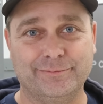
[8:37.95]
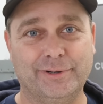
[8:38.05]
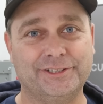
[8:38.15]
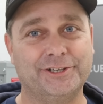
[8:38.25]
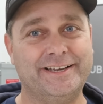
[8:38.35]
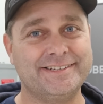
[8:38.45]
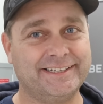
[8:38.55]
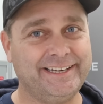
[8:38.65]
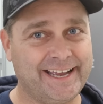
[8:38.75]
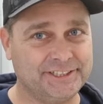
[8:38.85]
But there is
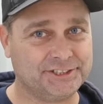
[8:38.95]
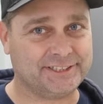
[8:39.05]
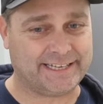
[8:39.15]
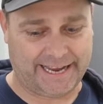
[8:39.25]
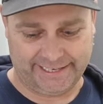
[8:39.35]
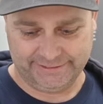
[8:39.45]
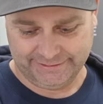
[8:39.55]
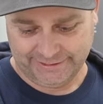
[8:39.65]
a catch to that,